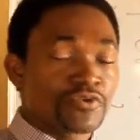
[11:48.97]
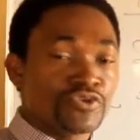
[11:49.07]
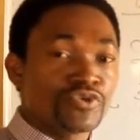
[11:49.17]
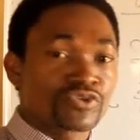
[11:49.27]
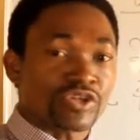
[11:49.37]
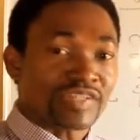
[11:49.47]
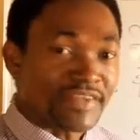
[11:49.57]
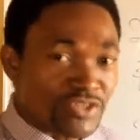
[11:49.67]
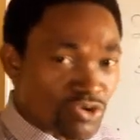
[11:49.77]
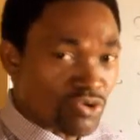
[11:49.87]
new
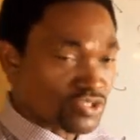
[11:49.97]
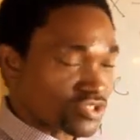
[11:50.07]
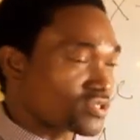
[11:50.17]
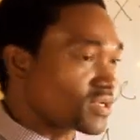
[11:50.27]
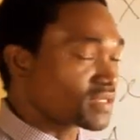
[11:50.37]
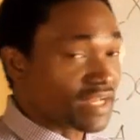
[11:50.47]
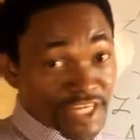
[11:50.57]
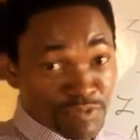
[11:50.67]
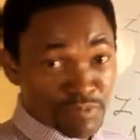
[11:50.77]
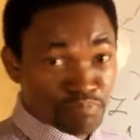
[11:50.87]
daughter nucleus that
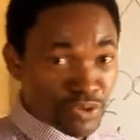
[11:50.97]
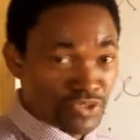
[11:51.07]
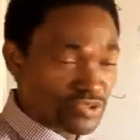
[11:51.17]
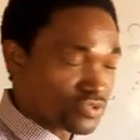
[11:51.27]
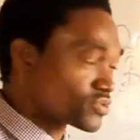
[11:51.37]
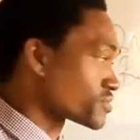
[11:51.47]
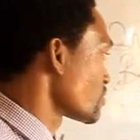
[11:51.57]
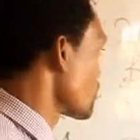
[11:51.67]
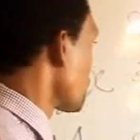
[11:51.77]
is being produced?